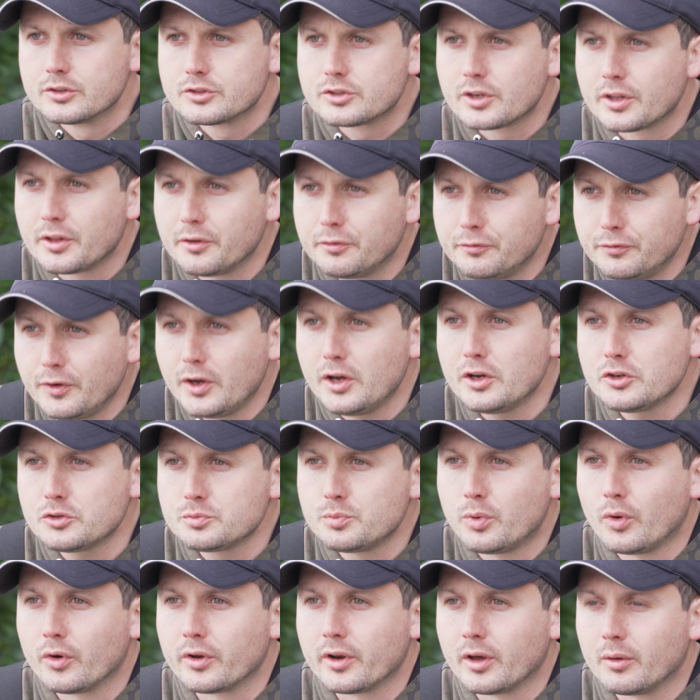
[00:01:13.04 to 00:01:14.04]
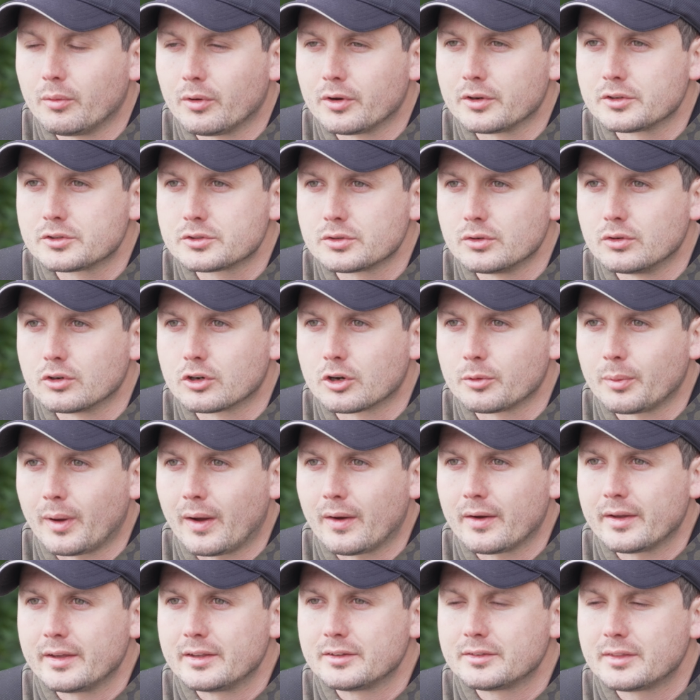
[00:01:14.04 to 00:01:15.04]
So the first point I want to talk
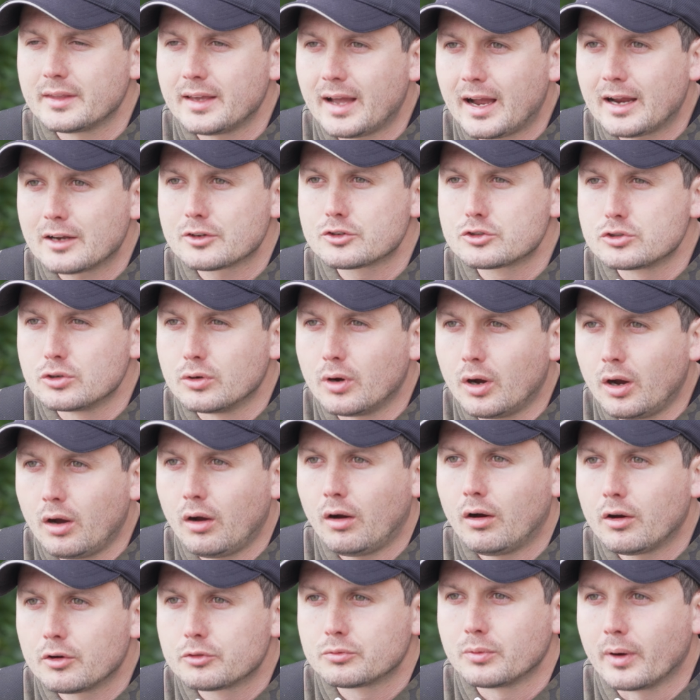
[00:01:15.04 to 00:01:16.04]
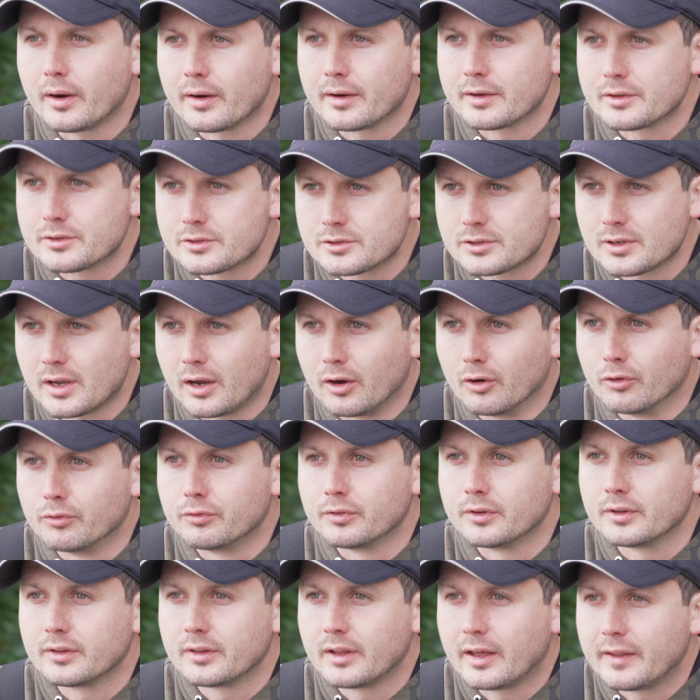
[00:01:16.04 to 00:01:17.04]
about is the actual hardware
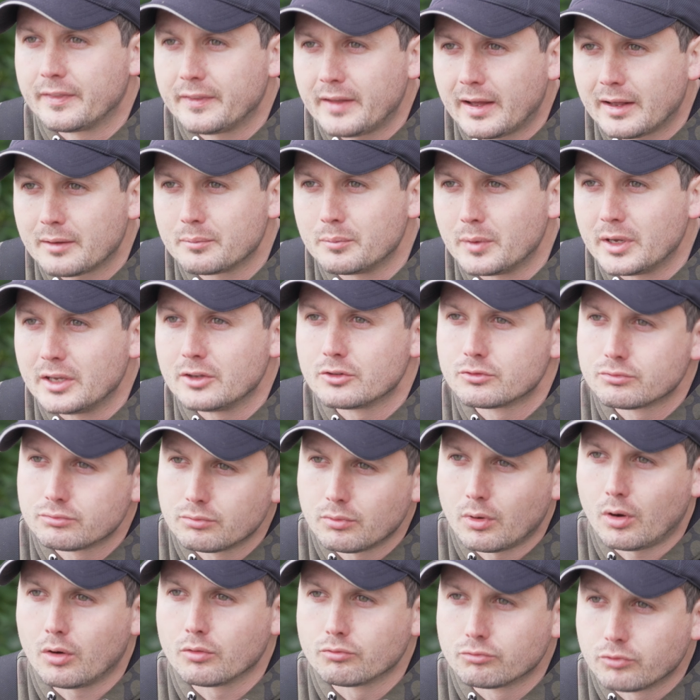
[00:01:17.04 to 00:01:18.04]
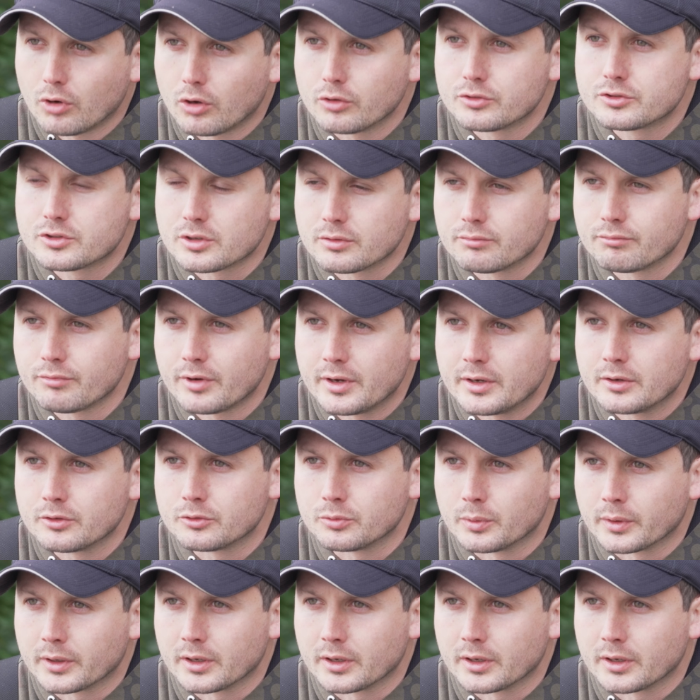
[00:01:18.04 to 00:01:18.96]
itself, and that means what rods and reels